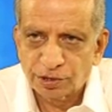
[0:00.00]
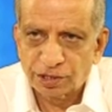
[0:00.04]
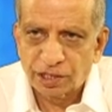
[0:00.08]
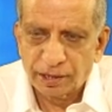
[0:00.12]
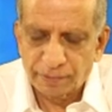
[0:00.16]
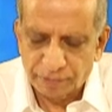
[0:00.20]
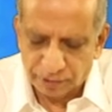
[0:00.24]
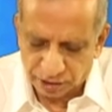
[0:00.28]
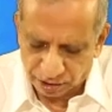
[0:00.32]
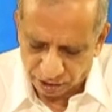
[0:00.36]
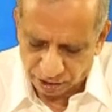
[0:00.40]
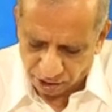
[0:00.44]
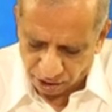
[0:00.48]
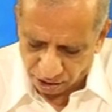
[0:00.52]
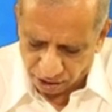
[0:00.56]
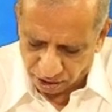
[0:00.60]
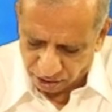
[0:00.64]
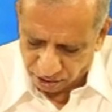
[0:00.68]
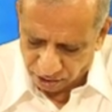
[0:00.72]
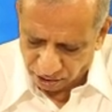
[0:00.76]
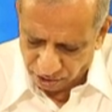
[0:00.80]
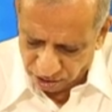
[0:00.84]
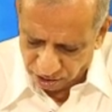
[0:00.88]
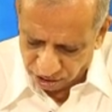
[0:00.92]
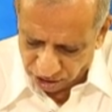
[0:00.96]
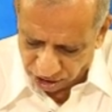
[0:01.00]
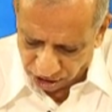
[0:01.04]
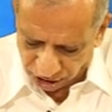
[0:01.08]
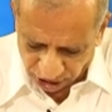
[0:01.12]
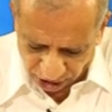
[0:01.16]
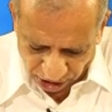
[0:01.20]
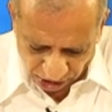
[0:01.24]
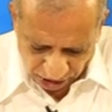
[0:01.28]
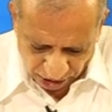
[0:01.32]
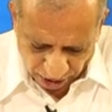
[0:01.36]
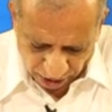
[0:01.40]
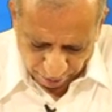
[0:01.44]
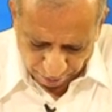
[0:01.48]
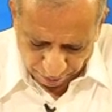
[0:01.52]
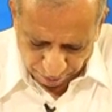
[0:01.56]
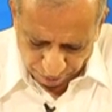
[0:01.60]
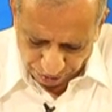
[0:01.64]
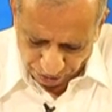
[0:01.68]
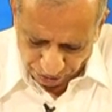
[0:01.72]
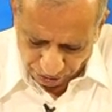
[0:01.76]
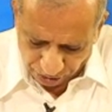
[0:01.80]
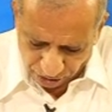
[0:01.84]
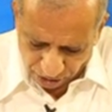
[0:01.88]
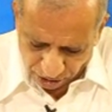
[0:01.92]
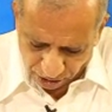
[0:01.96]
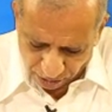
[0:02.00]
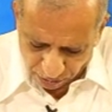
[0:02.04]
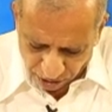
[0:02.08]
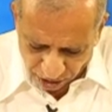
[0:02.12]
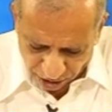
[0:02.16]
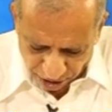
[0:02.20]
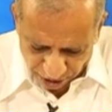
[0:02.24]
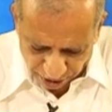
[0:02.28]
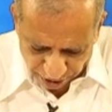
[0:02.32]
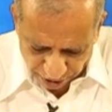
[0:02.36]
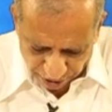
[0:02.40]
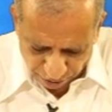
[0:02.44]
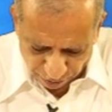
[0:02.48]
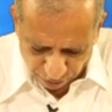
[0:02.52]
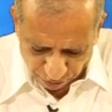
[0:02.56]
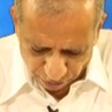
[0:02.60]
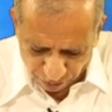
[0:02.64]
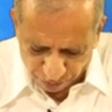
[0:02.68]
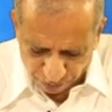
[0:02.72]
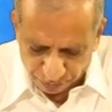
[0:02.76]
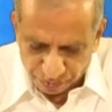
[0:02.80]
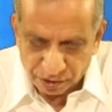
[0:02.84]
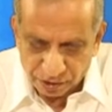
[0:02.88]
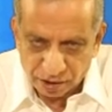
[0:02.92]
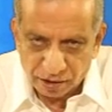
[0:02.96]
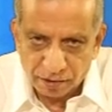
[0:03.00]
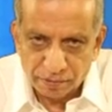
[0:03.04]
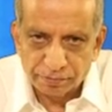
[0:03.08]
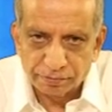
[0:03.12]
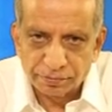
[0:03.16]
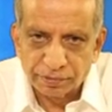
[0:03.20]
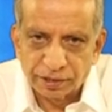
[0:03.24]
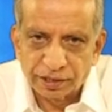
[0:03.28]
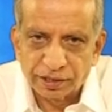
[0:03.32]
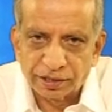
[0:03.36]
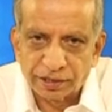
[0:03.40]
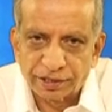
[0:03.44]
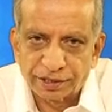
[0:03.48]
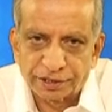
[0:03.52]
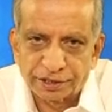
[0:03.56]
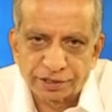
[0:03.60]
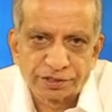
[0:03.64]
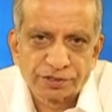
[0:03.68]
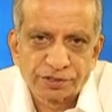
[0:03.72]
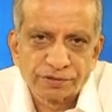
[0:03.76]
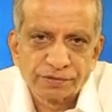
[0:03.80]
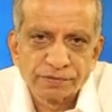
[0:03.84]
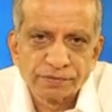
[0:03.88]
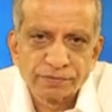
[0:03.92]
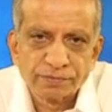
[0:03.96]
them in the context, they will give meanings.